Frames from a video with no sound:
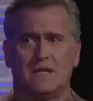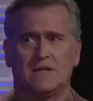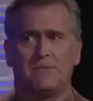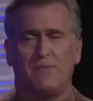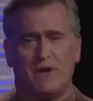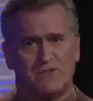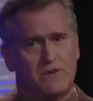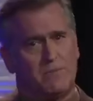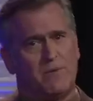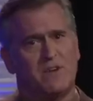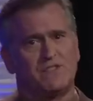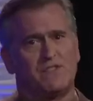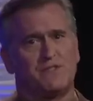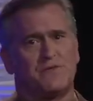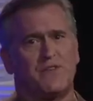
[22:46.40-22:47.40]
the buzzer
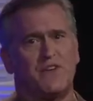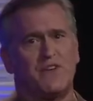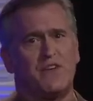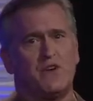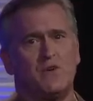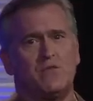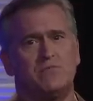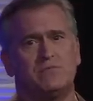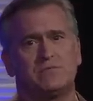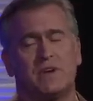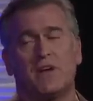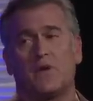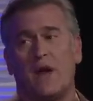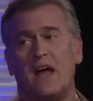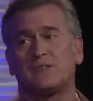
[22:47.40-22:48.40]
buzzes for you.
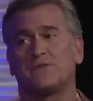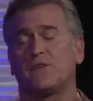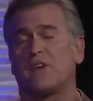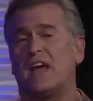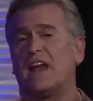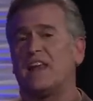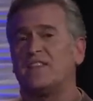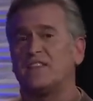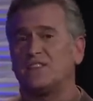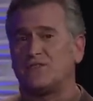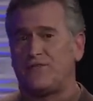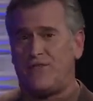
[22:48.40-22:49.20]
Congrats for getting this